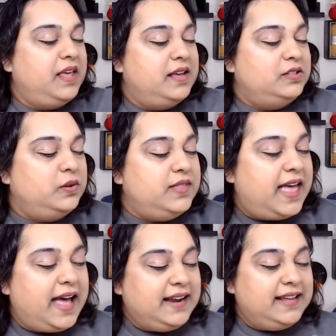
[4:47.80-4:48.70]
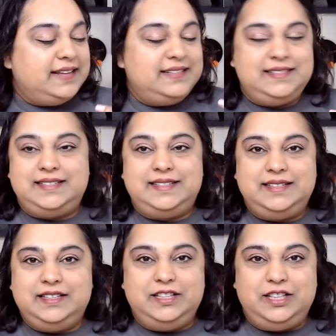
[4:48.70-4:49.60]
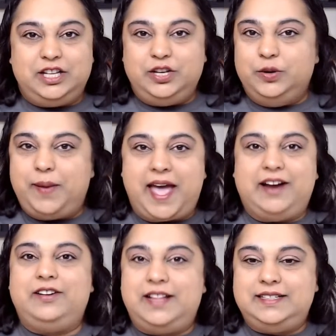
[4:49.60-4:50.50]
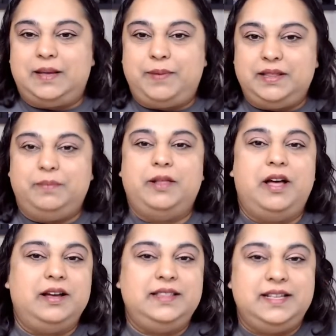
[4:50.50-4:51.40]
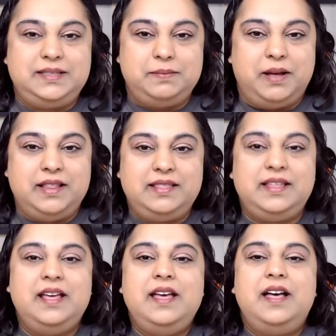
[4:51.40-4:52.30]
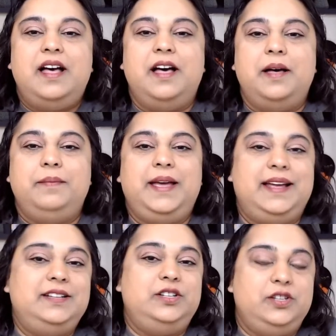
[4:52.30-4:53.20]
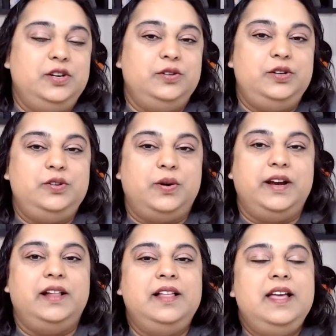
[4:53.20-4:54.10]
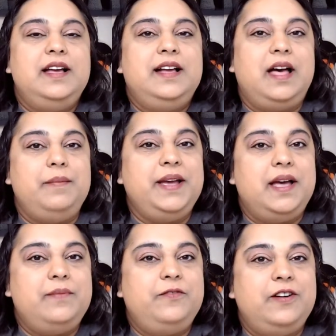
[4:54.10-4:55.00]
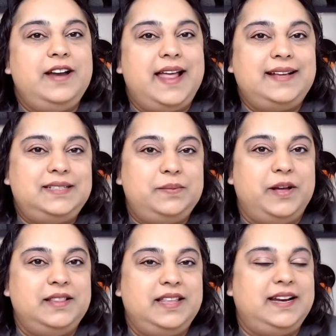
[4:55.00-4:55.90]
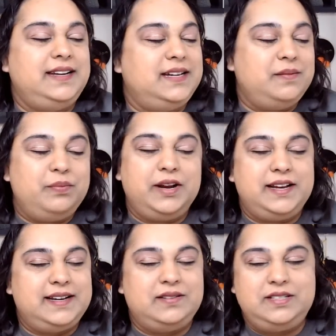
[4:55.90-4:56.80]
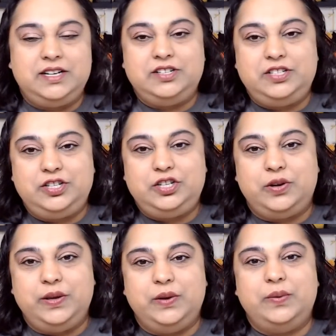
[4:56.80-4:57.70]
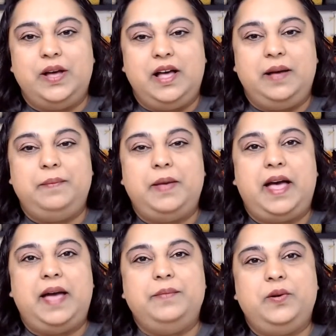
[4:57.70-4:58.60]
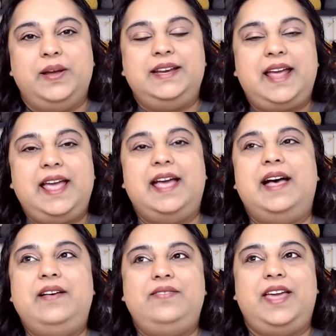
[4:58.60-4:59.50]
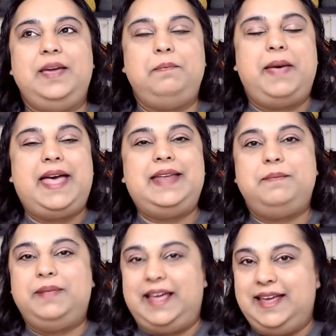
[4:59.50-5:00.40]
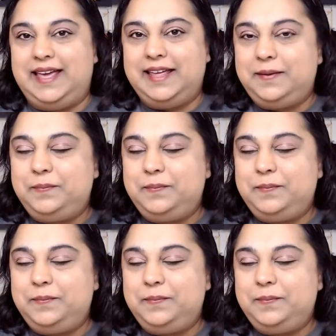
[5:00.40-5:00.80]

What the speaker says: So that is the new pattern that's up on the blog this month, and new tutorial. Coming up for next month, and I didn't bring it downstairs to show you, I'm going to have a pet blanket